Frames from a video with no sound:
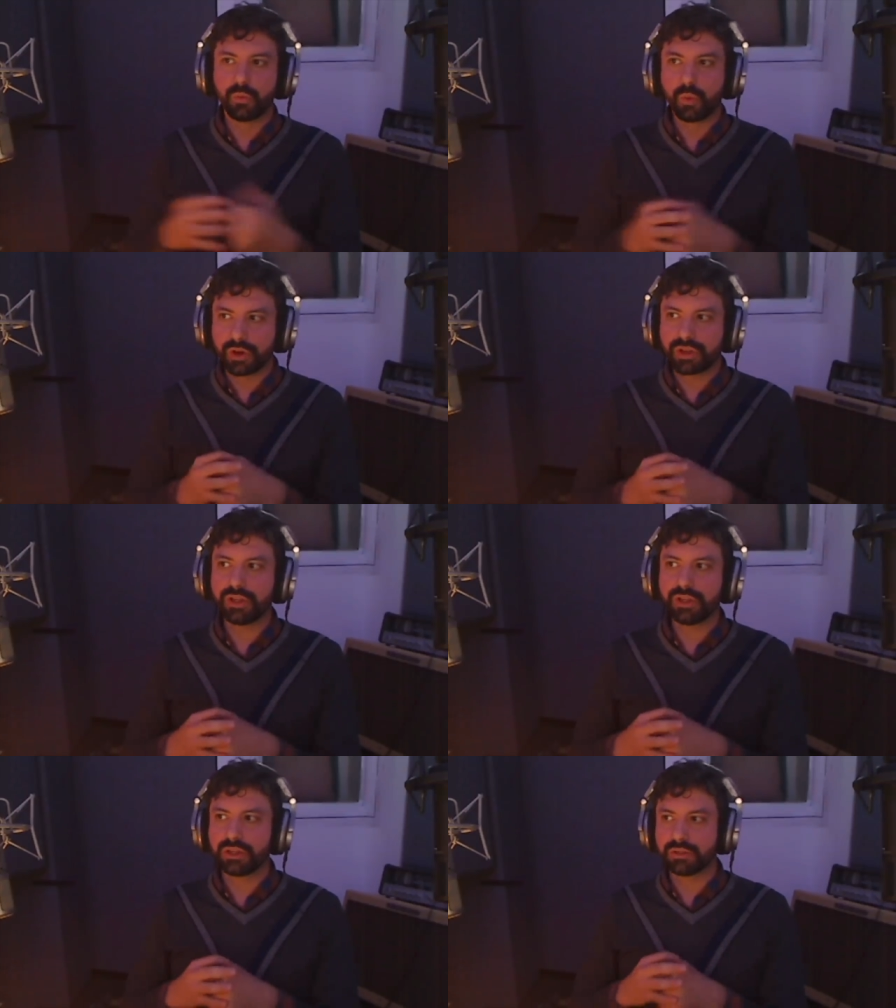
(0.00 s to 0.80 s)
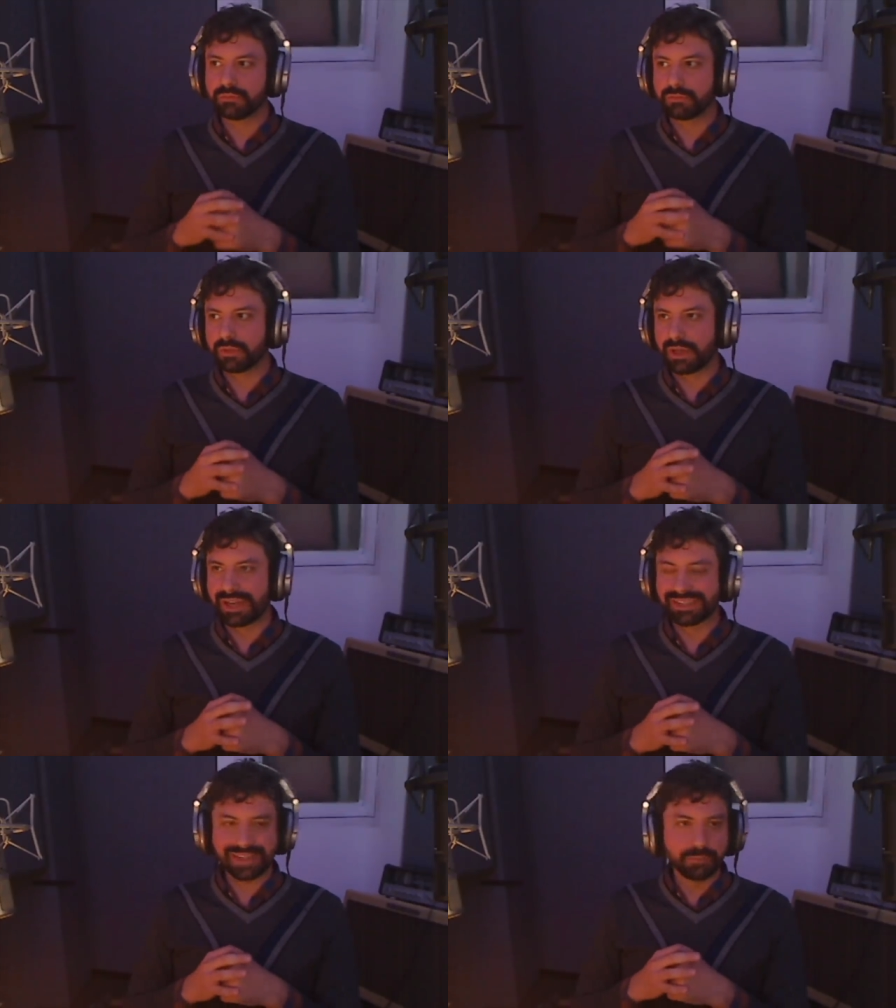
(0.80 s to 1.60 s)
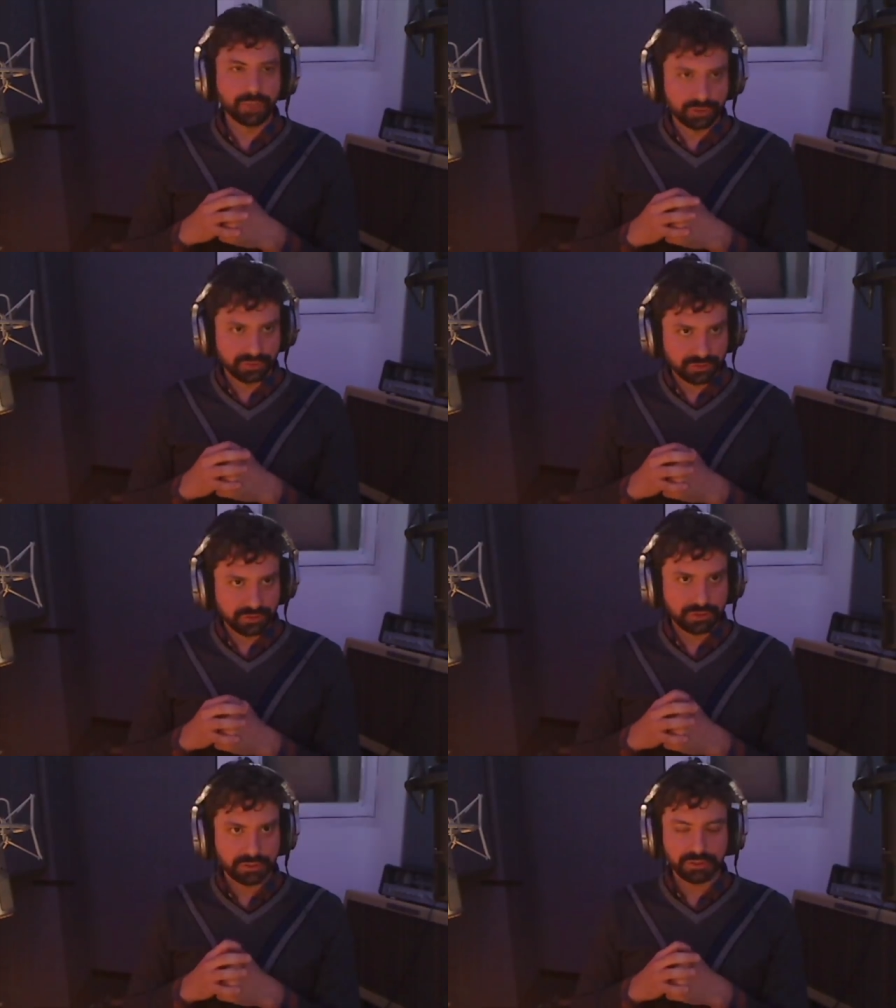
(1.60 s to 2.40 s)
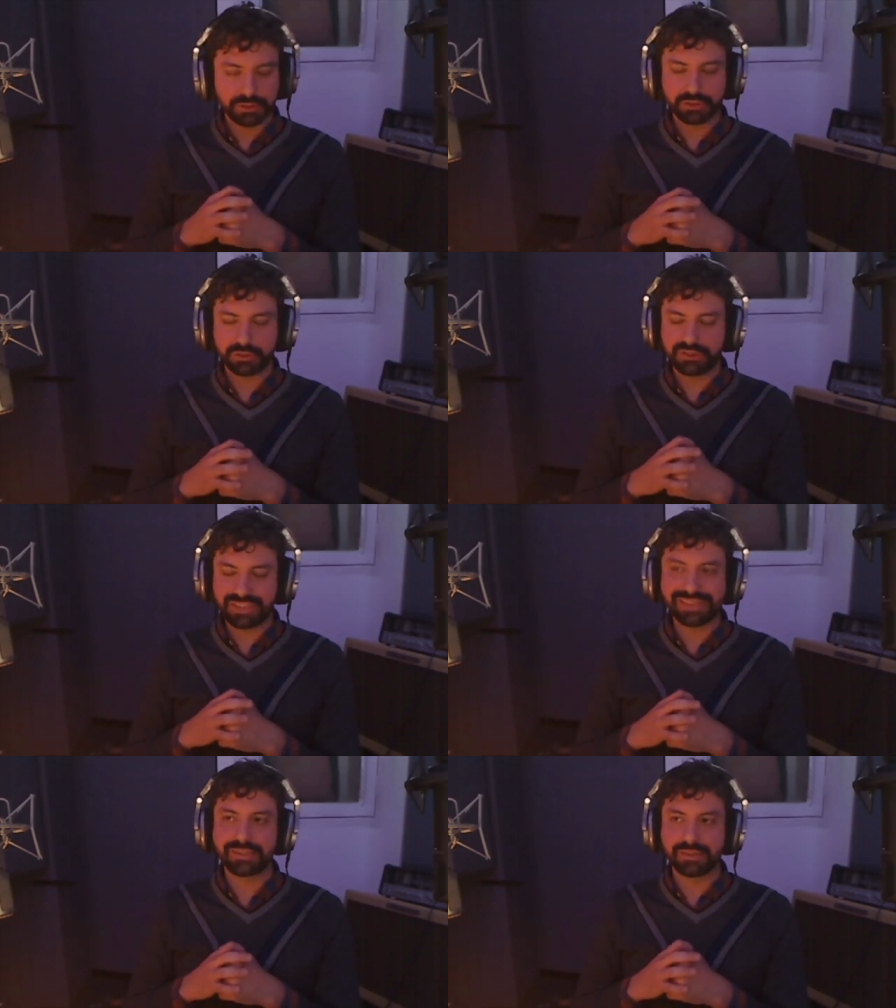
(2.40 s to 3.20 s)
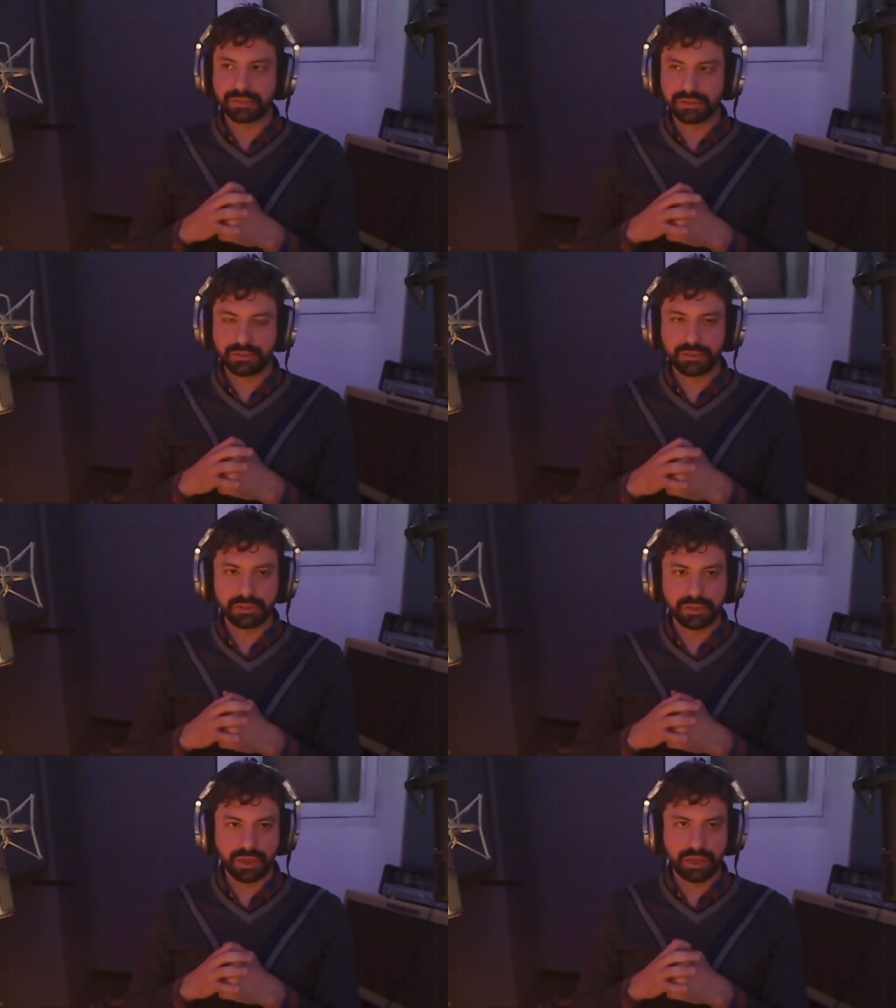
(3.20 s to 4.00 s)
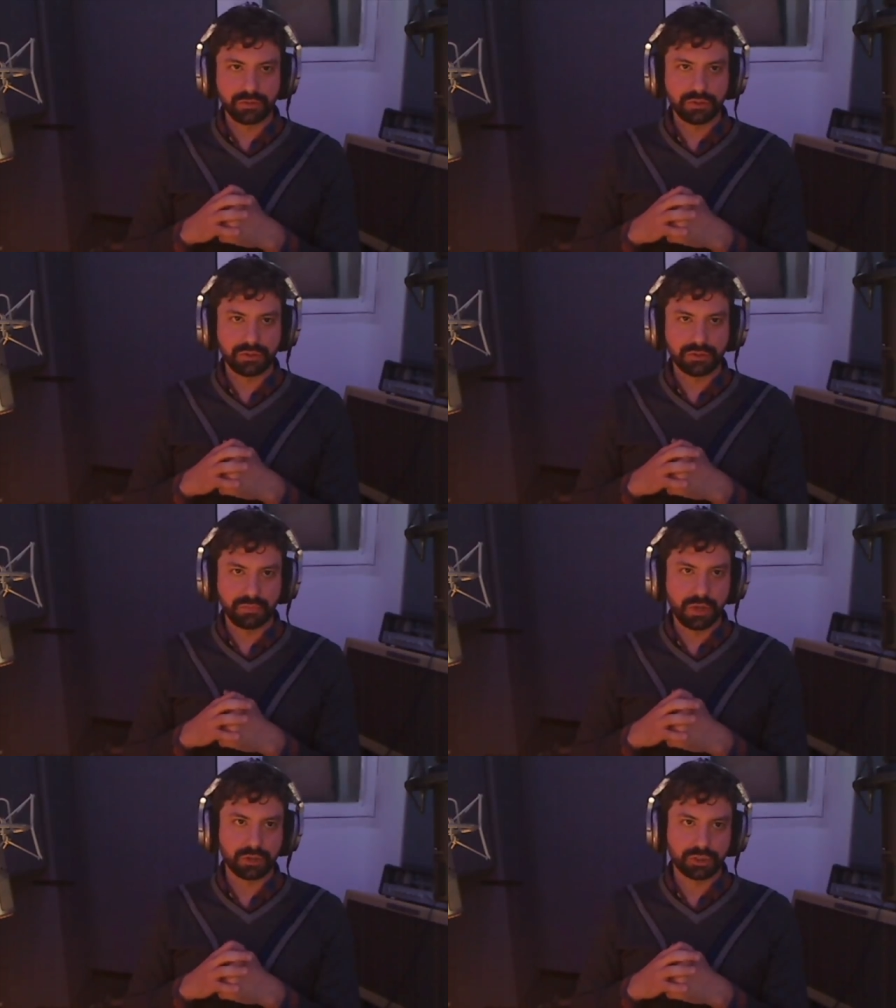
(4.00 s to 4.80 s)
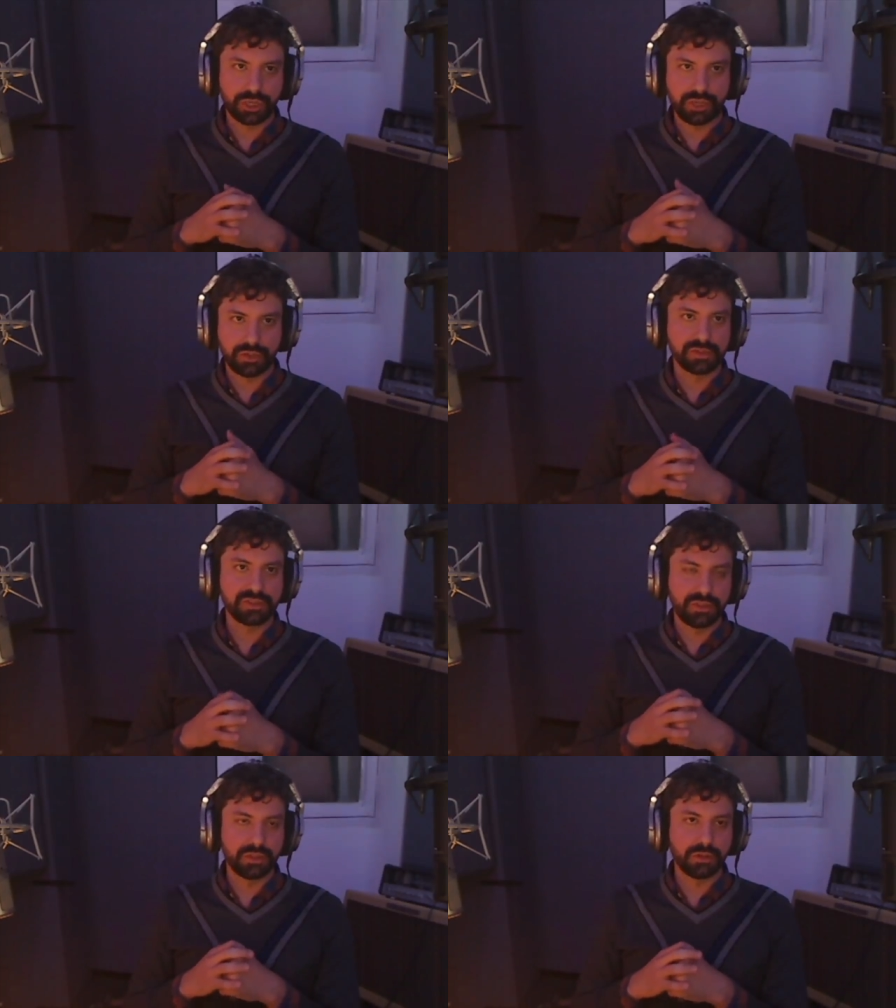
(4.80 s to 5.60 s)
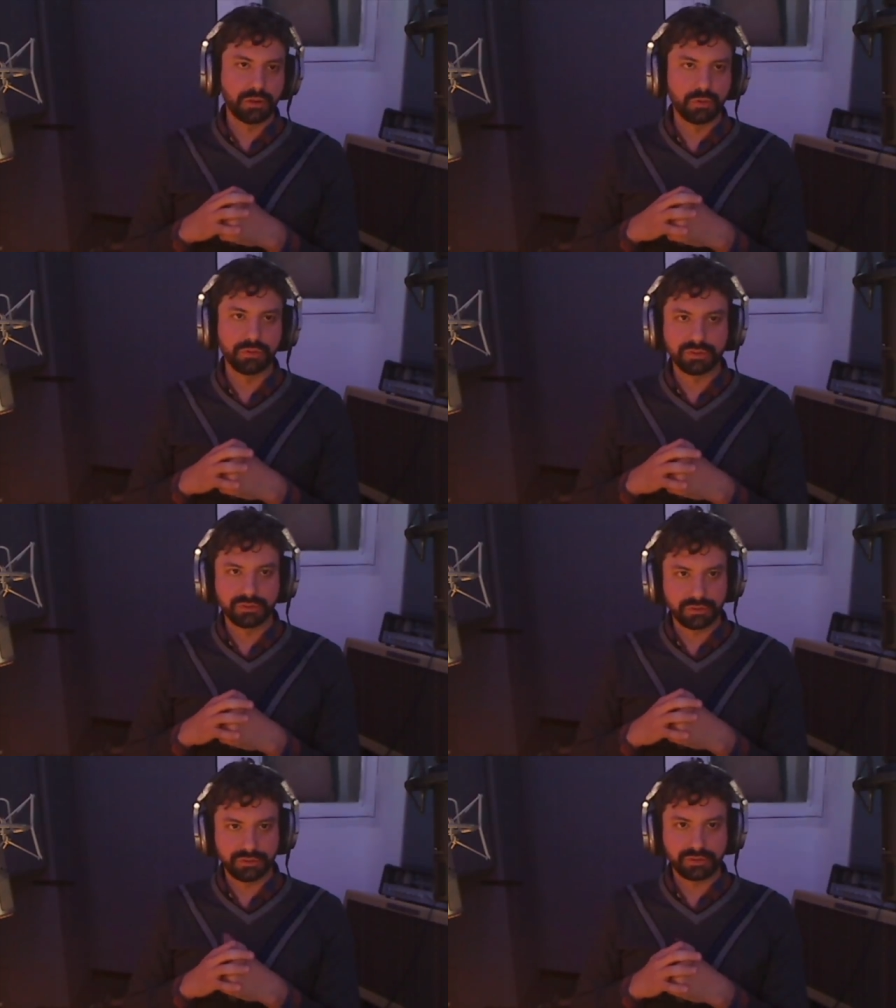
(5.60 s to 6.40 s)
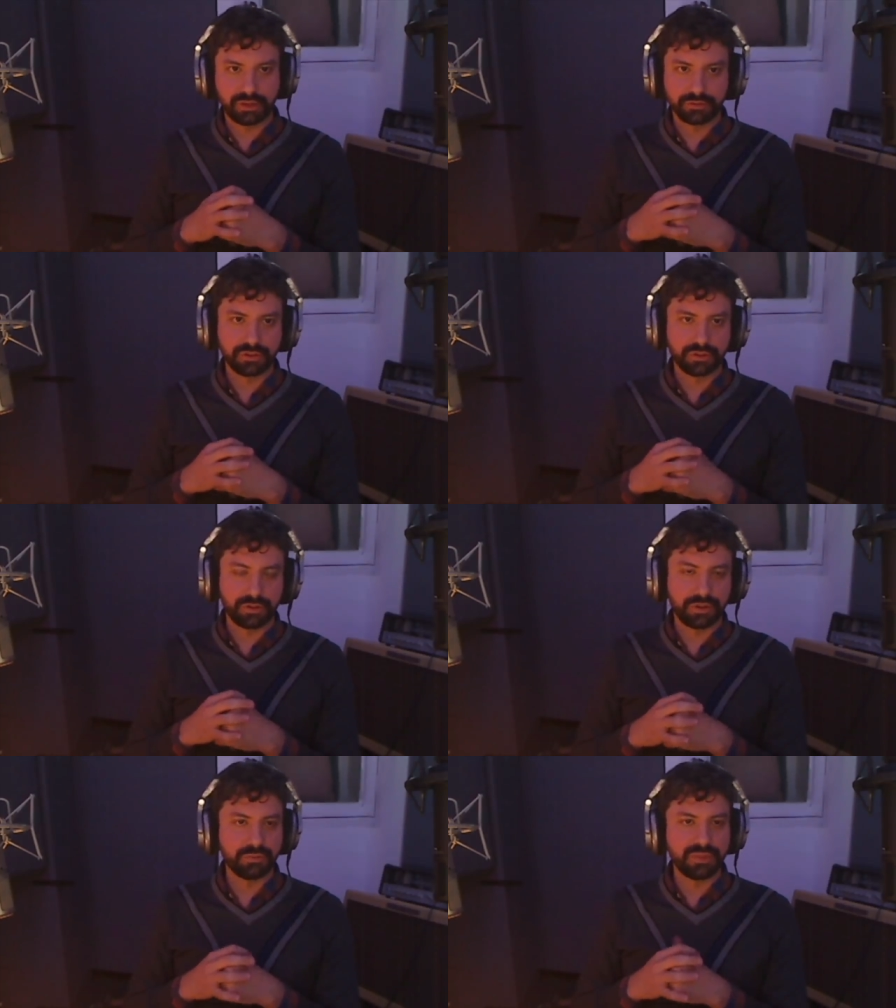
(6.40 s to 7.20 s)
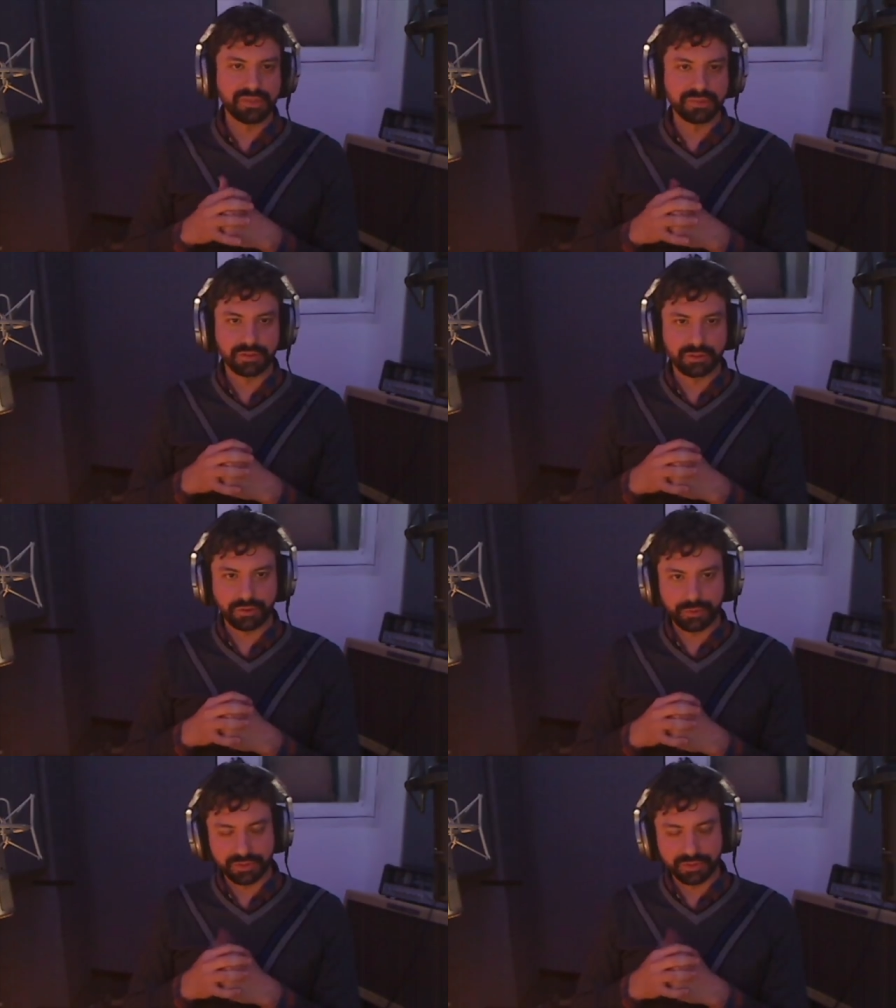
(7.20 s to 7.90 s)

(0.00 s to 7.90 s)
working uh, assumptions Uh, tested in the Algorand blockchain still holds inside of Segregated Byzantine Agreement.